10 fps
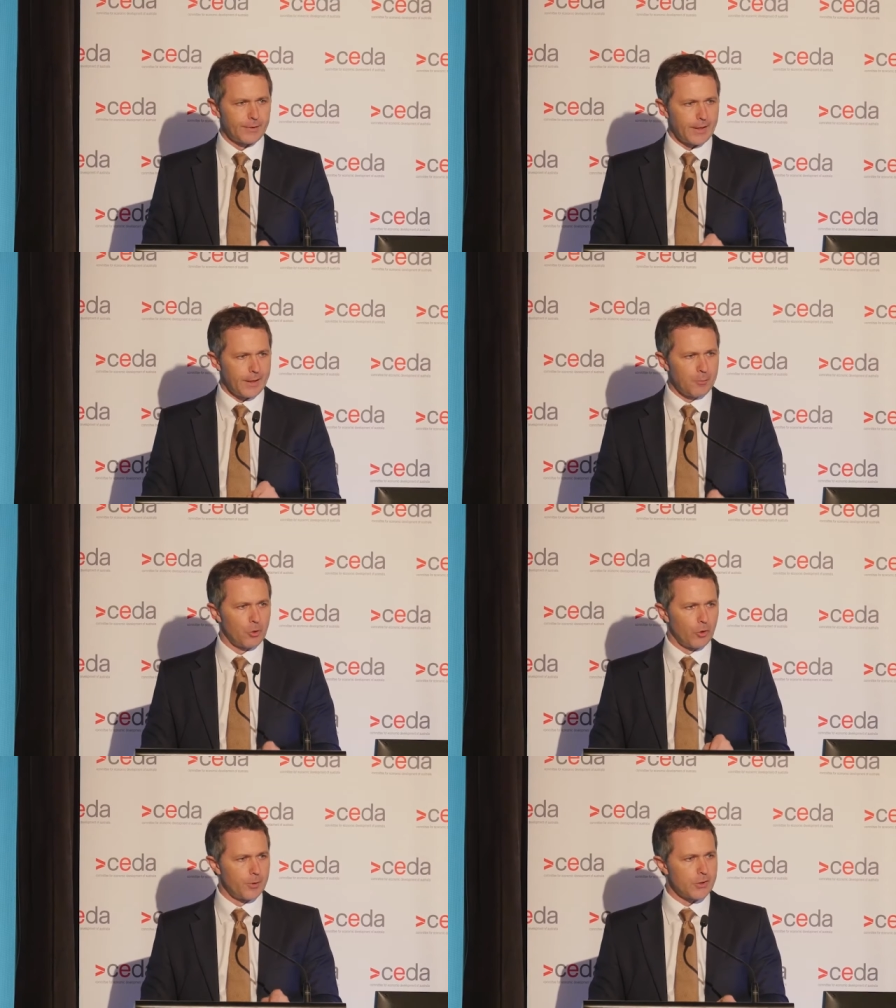
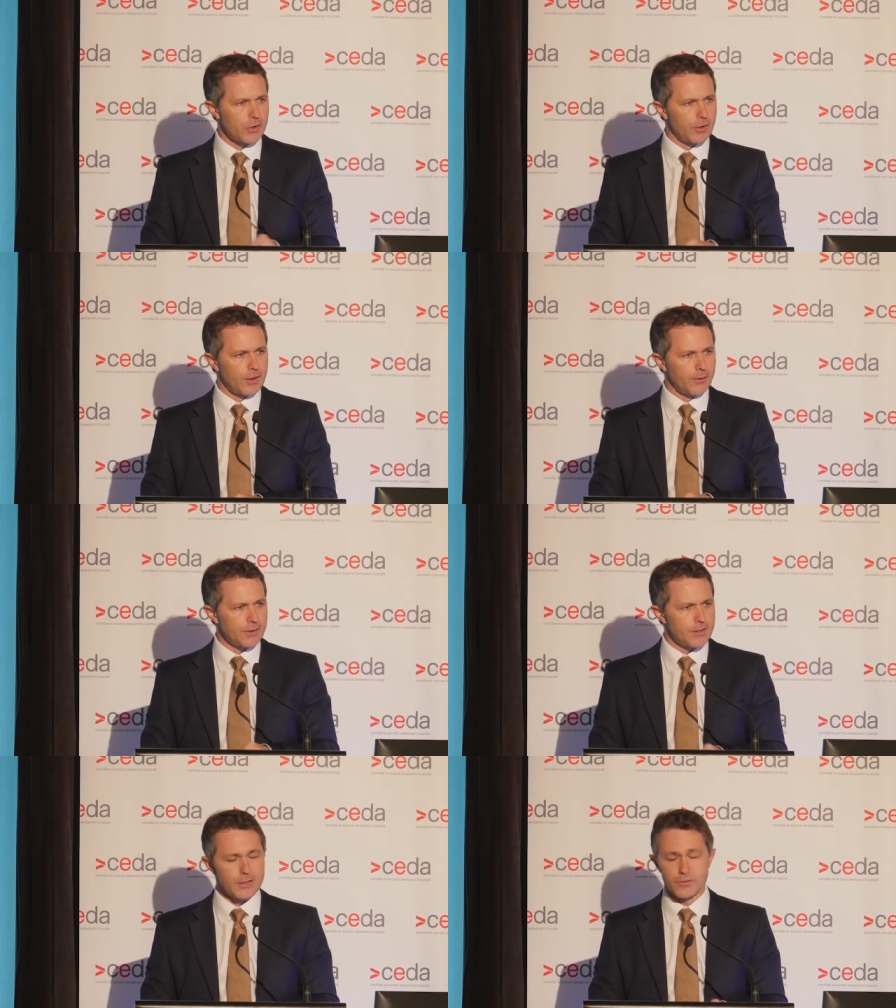Unemployment is higher
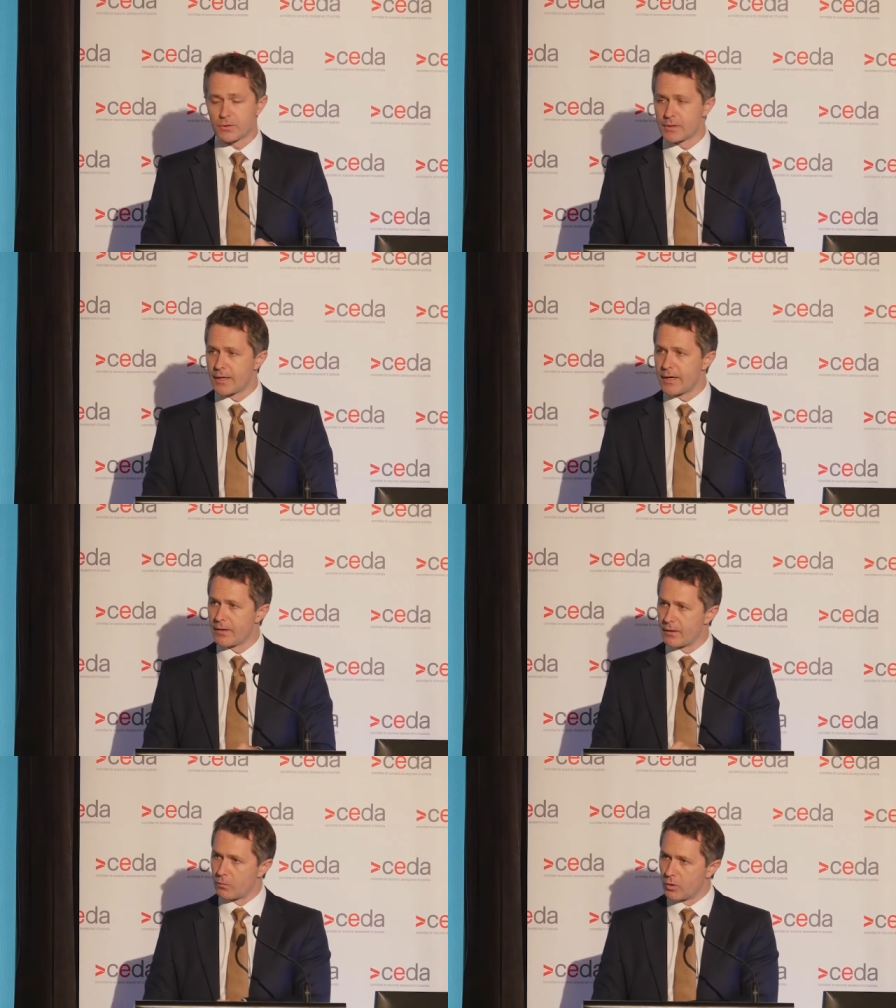in Townsville today
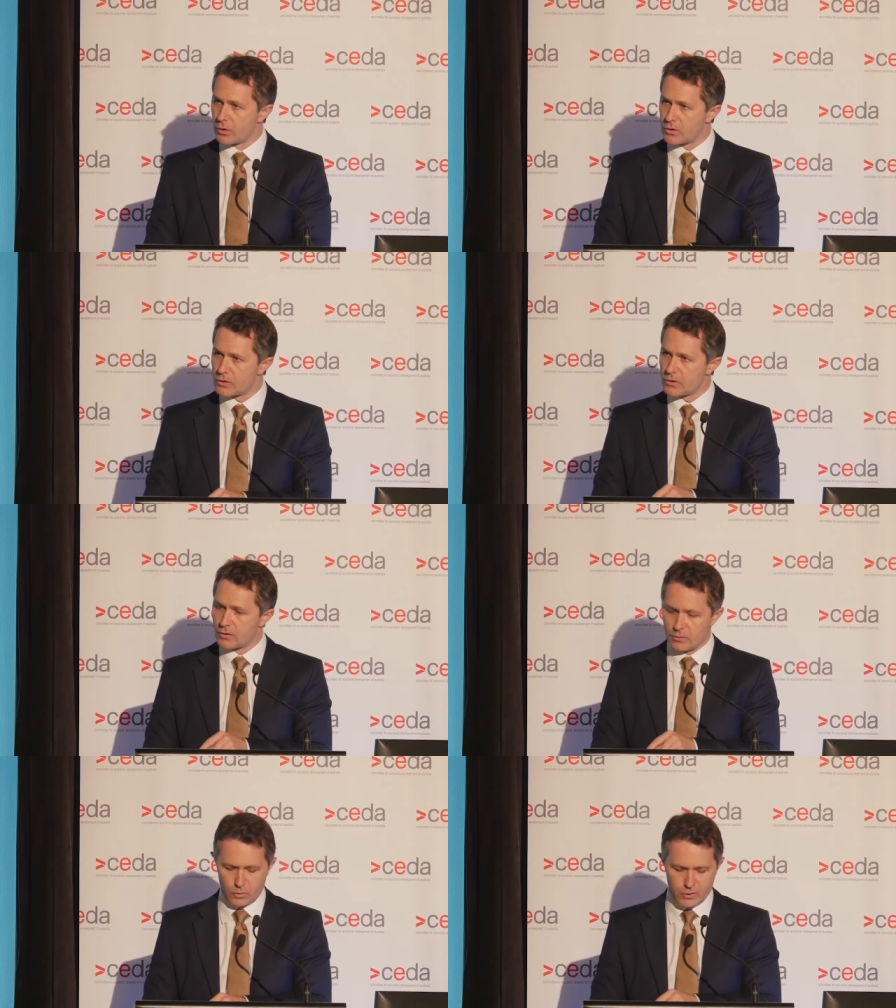than it was,
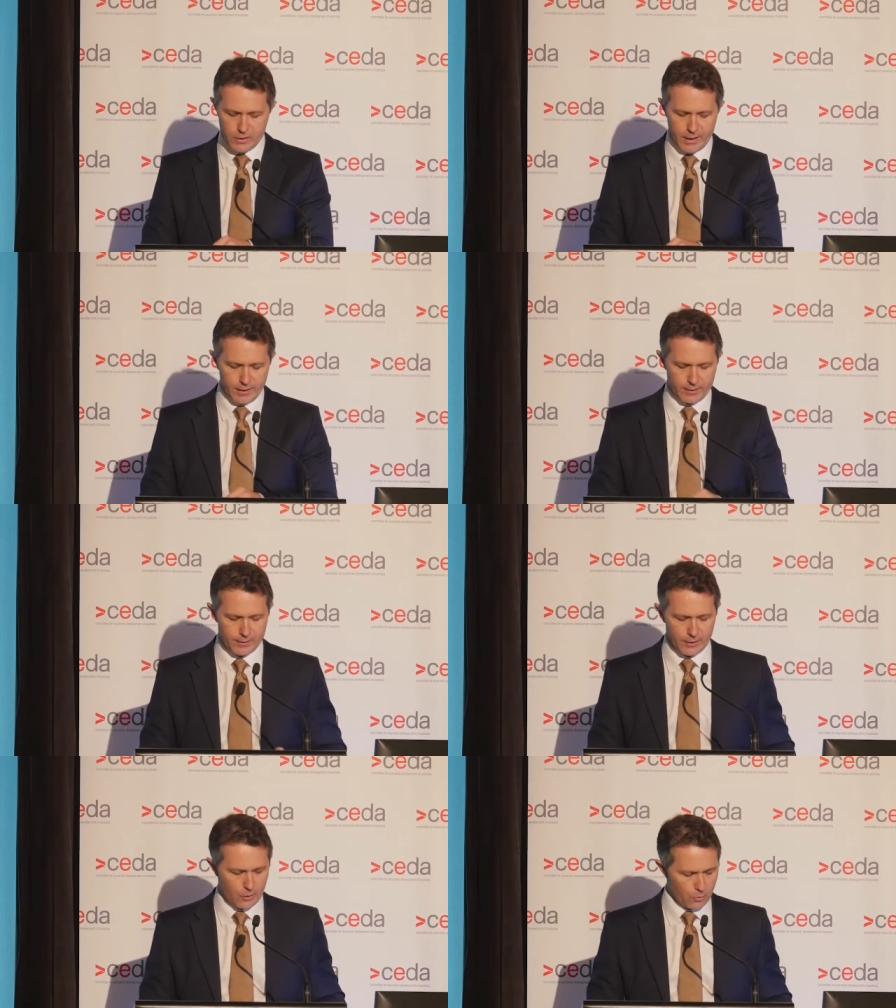was then,
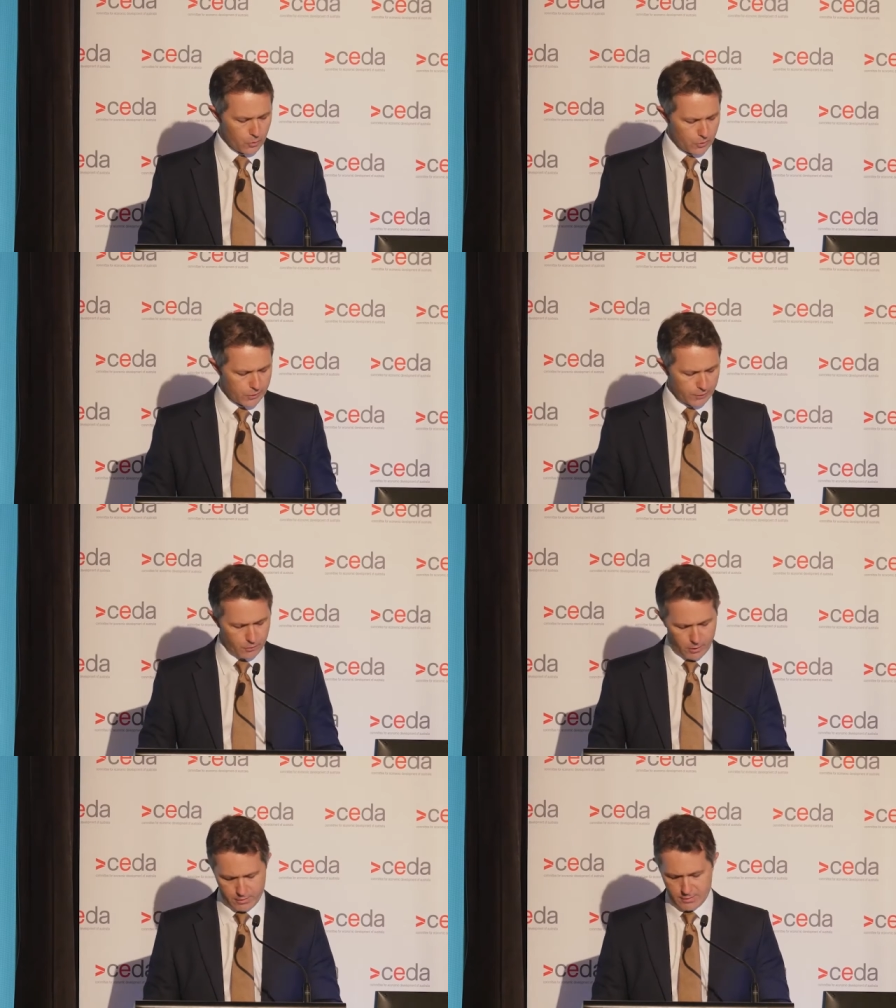a lot worse. And I've
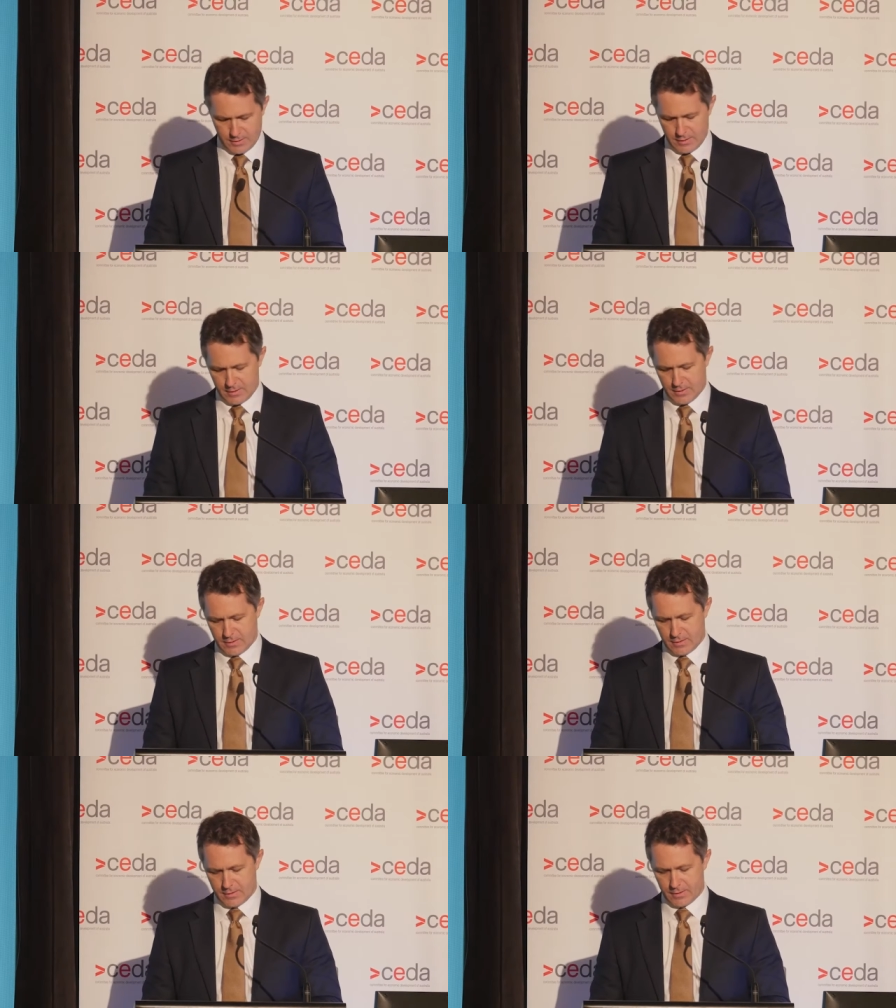got,
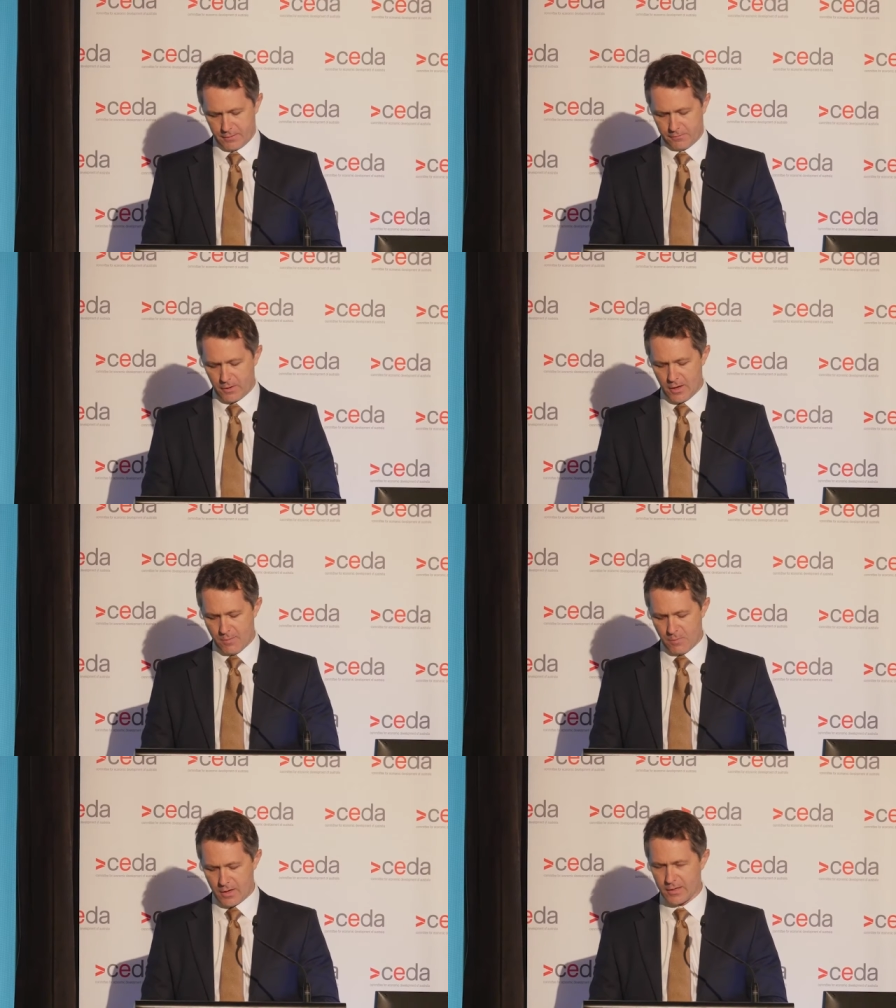I'm going to
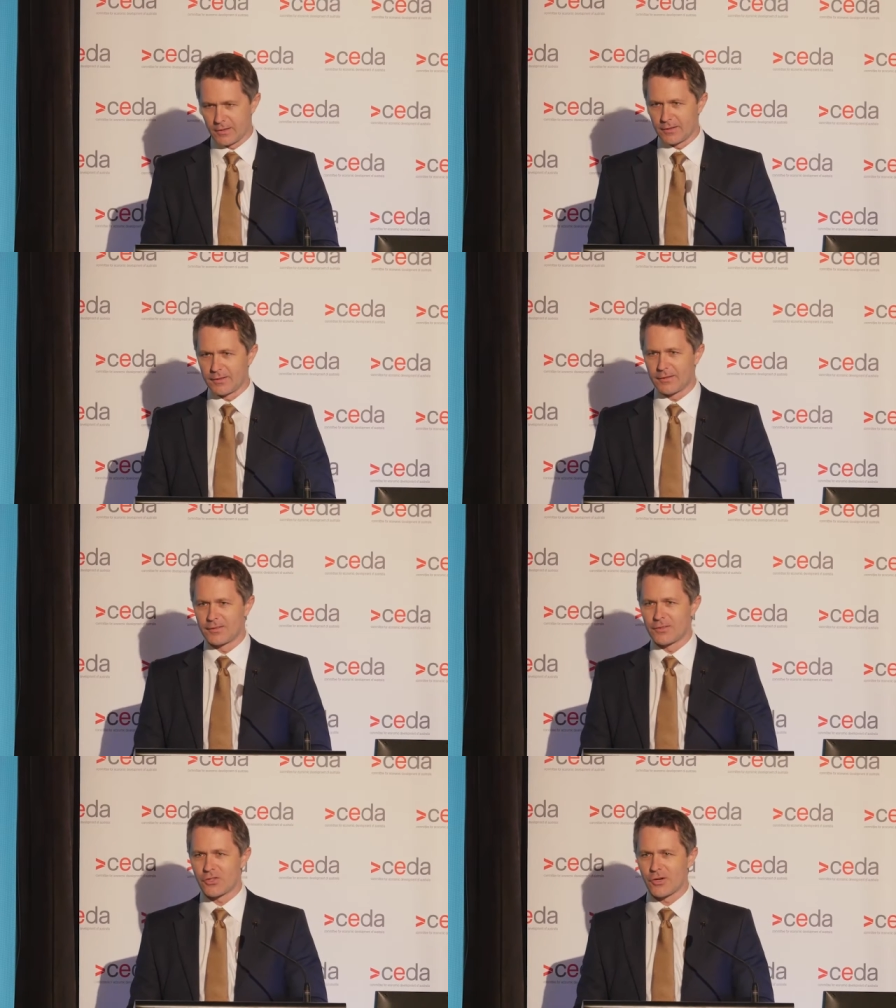follow Michael and
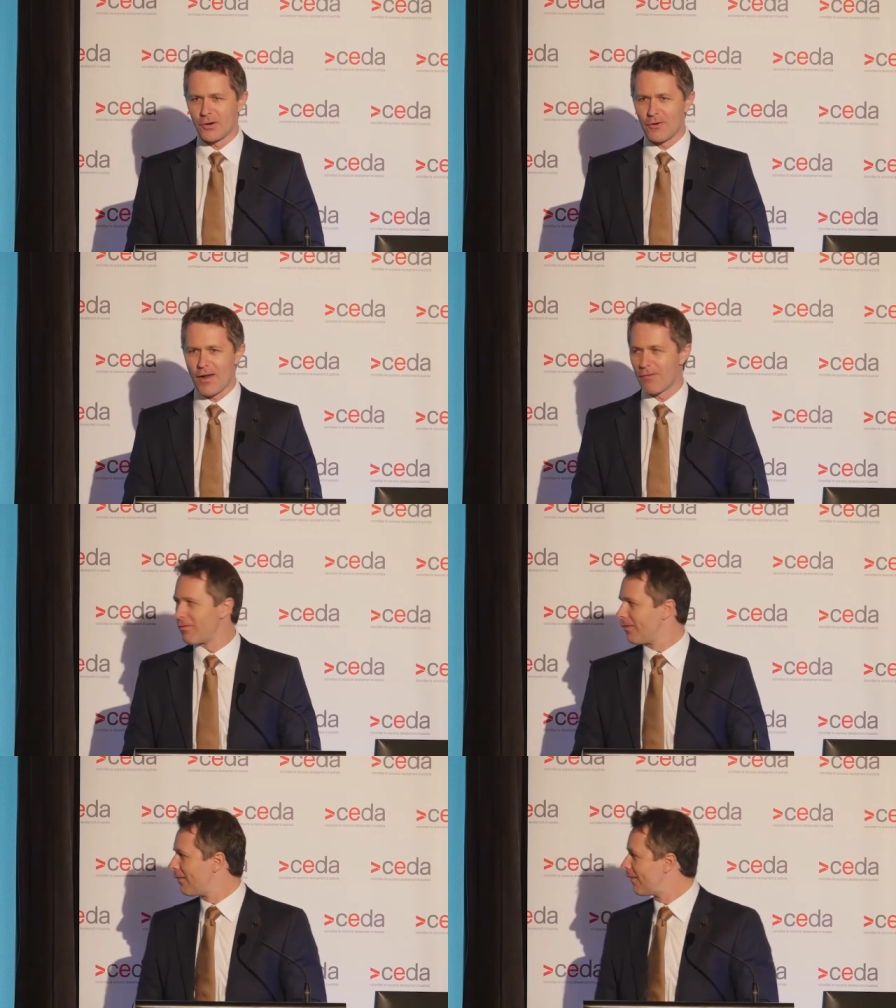show a graph.